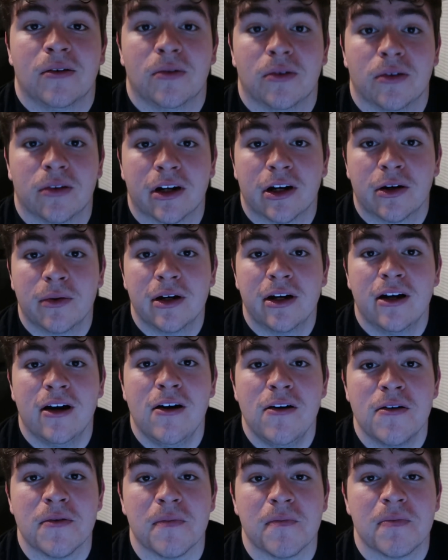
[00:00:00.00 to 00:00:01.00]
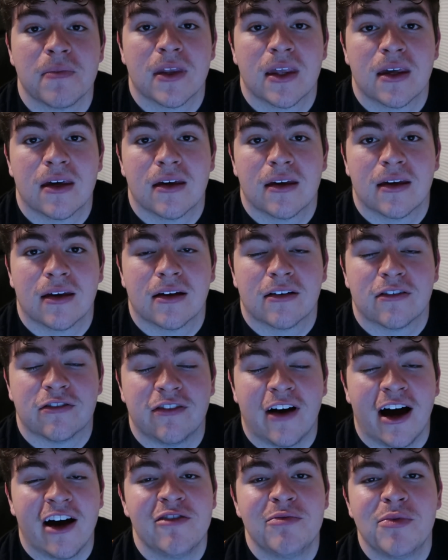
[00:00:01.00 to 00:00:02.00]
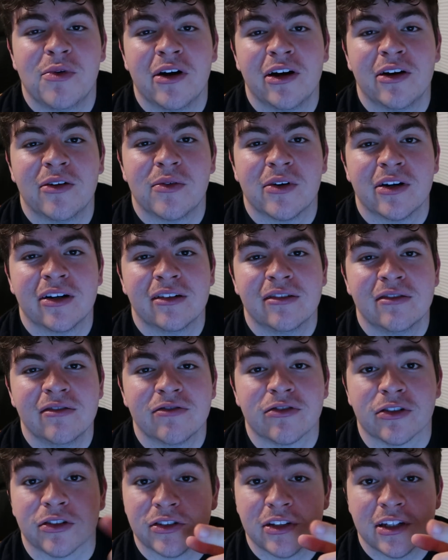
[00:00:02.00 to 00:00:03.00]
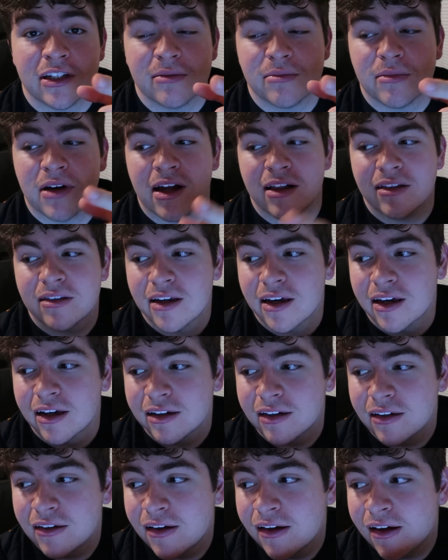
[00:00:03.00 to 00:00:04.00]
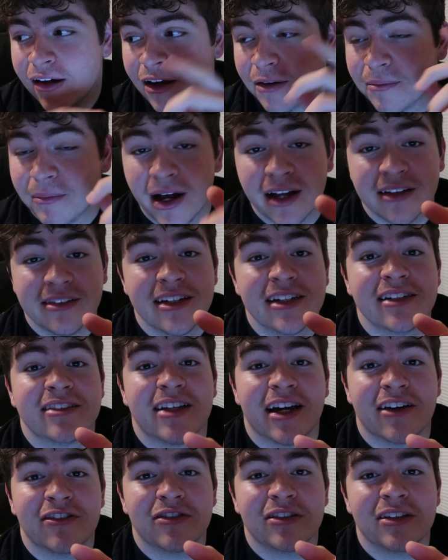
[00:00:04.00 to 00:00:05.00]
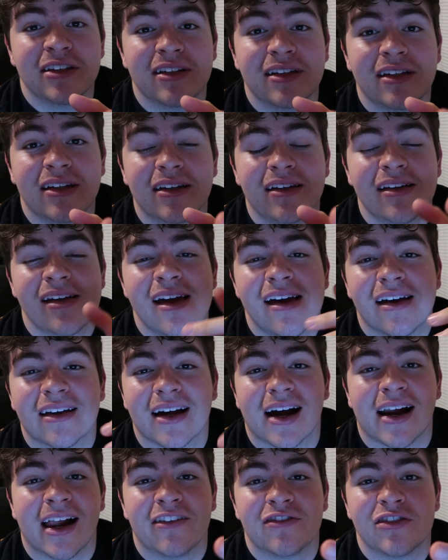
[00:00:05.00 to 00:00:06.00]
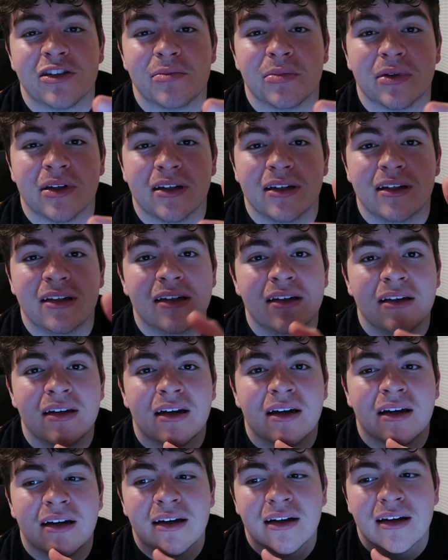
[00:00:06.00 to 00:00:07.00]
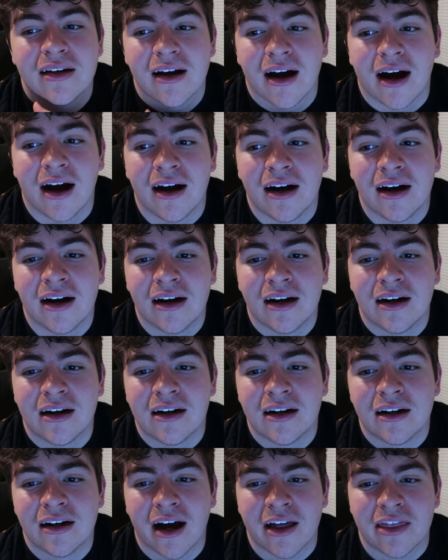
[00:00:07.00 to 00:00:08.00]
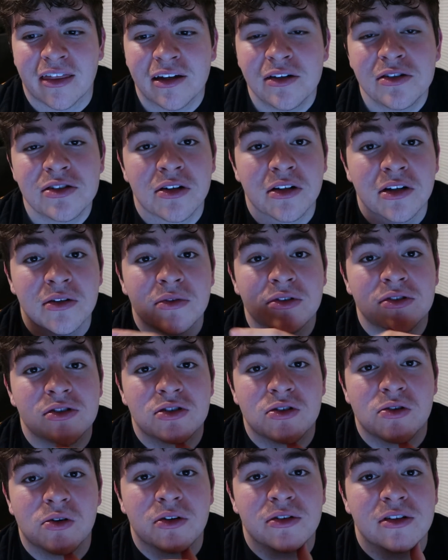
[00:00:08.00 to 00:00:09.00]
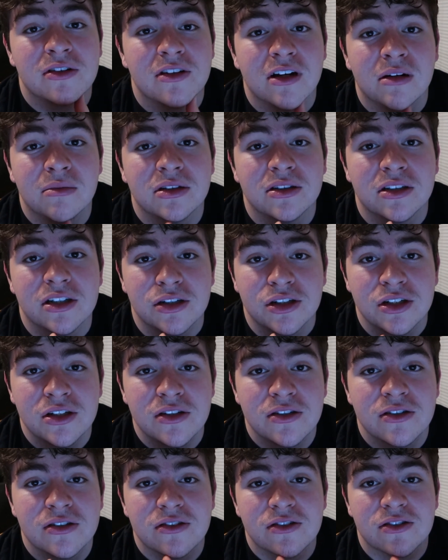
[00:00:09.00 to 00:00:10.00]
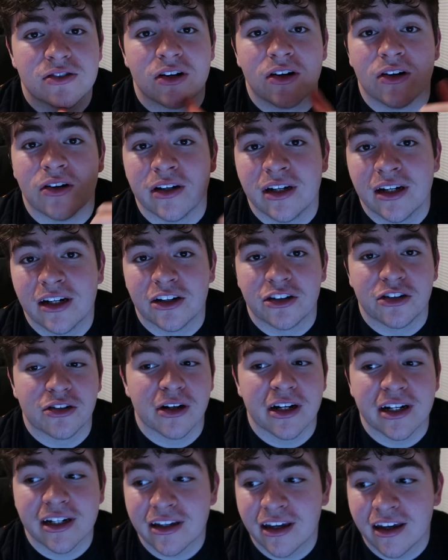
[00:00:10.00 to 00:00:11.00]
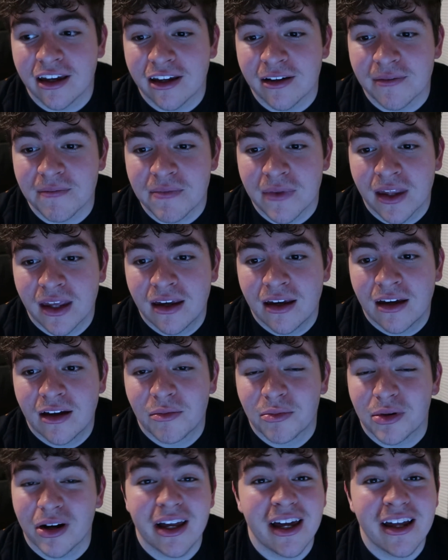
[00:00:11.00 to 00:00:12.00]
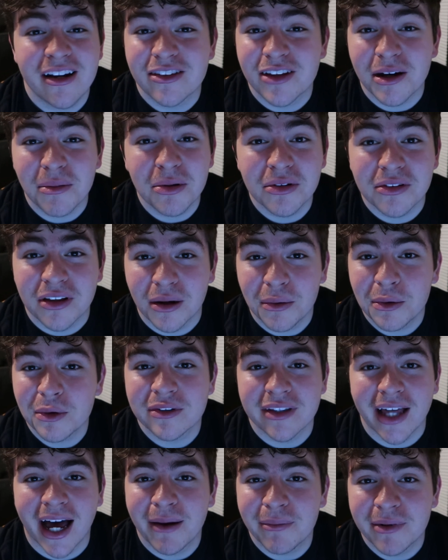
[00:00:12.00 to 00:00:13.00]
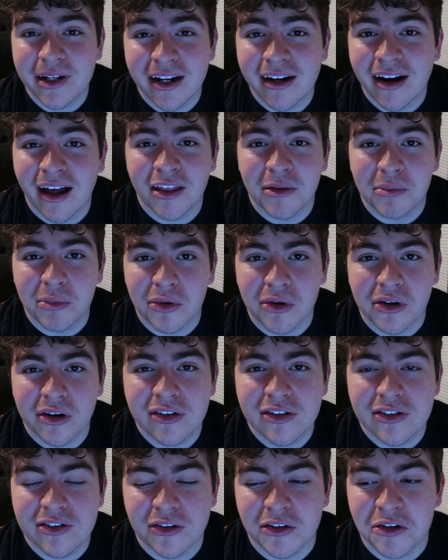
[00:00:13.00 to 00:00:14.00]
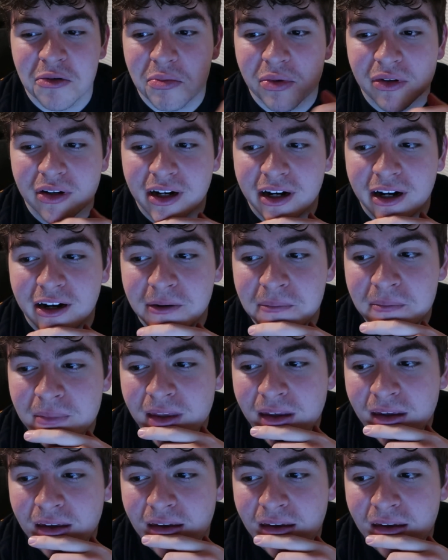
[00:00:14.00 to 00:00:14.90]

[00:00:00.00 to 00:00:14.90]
Well, there we go. Five point win for Team Montag. Montag definitely got MVP. Uh, I think he's the only one to score in double digits, so he had a great game. Probably had a double double, dominated on the board, so did Blair.